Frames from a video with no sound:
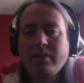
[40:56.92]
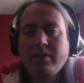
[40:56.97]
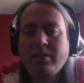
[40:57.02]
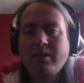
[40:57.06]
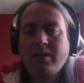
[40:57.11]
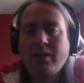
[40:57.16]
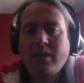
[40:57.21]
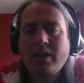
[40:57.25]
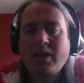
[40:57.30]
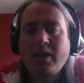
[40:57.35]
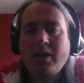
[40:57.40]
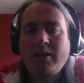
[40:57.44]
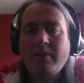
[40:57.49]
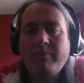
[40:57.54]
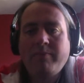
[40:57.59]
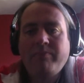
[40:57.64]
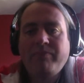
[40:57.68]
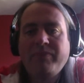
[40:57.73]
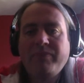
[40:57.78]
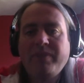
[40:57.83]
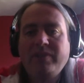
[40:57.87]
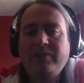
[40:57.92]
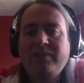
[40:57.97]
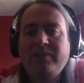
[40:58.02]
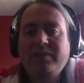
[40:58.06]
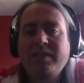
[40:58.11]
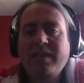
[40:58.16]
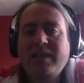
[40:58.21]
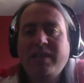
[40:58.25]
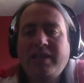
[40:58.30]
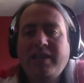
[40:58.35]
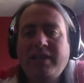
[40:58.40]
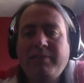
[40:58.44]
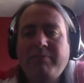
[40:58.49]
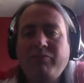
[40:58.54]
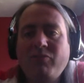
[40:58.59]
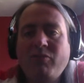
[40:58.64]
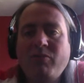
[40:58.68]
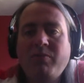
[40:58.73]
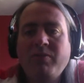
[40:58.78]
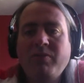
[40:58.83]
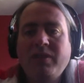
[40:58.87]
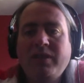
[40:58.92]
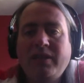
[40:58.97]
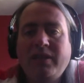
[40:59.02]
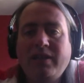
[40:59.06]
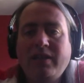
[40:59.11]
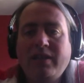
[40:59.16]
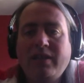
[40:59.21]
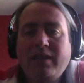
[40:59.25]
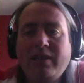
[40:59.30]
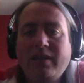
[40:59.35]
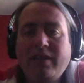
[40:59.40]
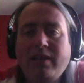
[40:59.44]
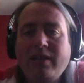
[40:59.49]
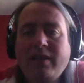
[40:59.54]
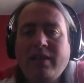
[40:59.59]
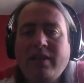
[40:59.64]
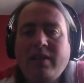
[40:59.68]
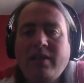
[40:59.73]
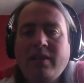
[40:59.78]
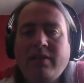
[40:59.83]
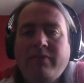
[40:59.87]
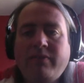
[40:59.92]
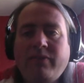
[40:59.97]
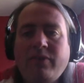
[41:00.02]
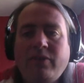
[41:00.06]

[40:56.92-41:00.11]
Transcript: I'd say probably if I